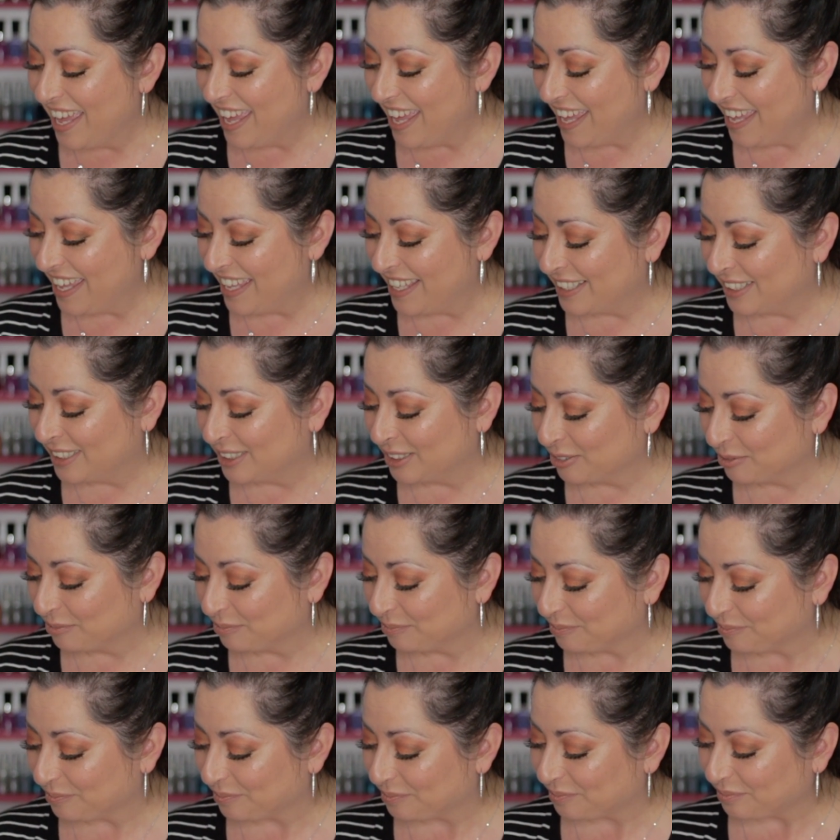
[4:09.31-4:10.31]
And
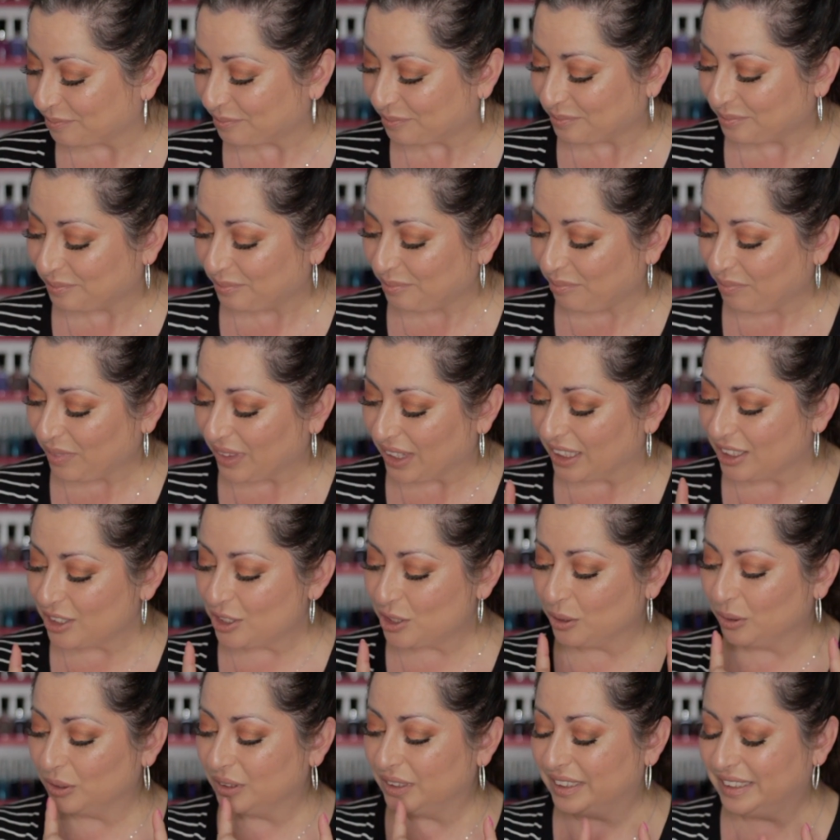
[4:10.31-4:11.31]

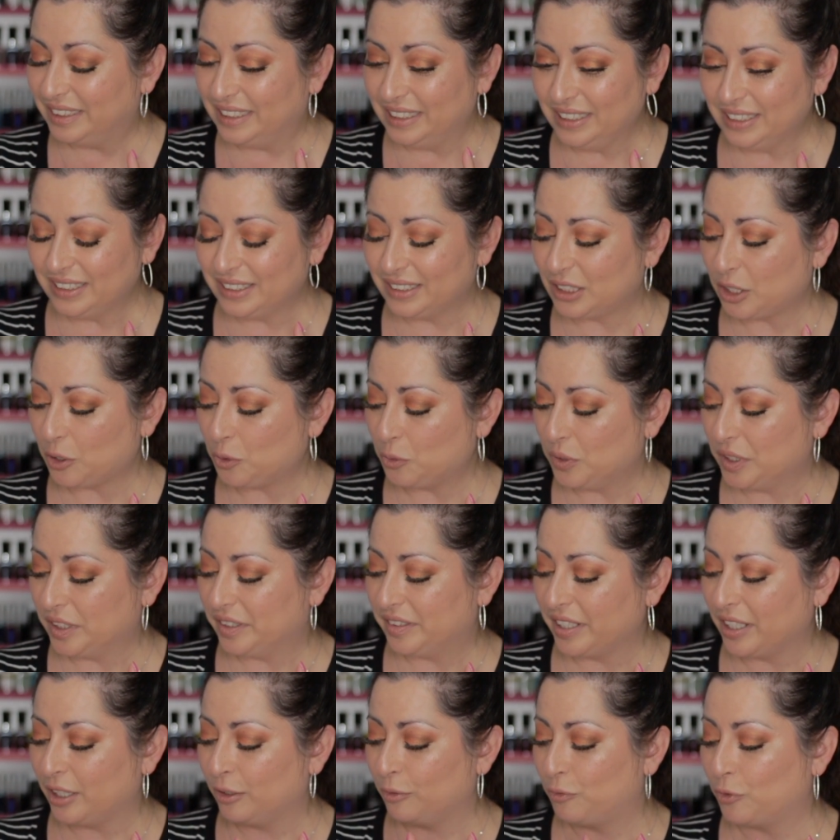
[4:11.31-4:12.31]
so this
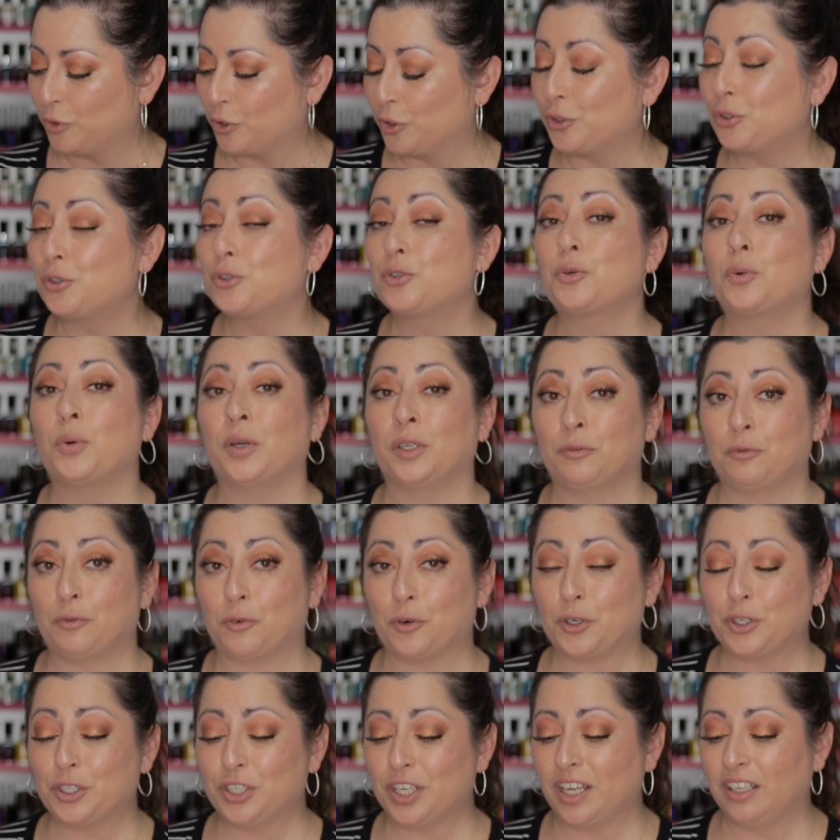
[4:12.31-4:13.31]
retail for
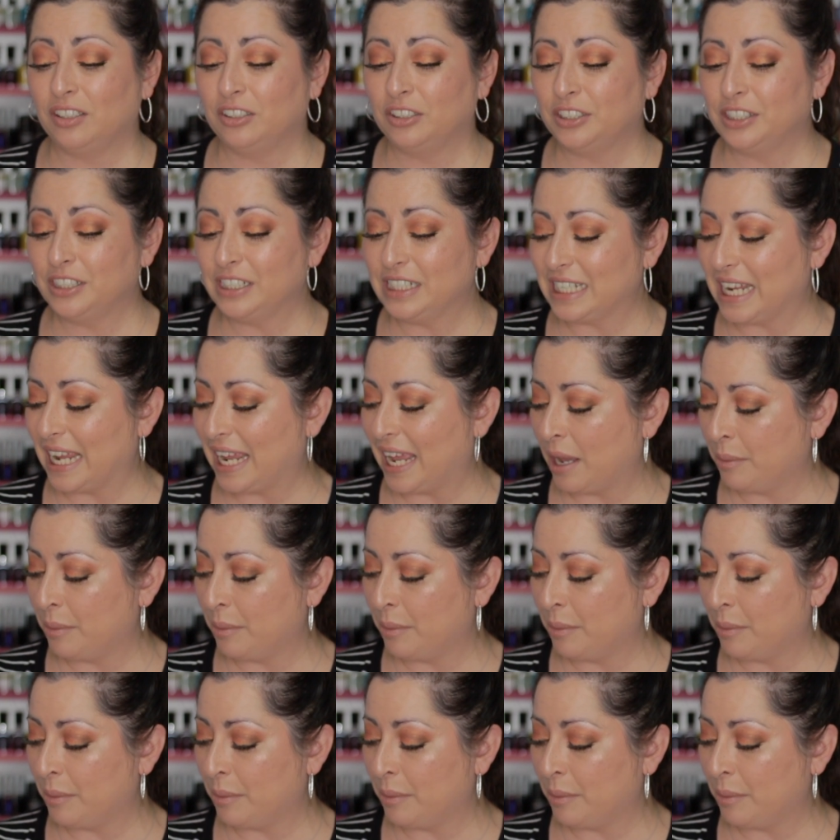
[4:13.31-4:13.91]
$24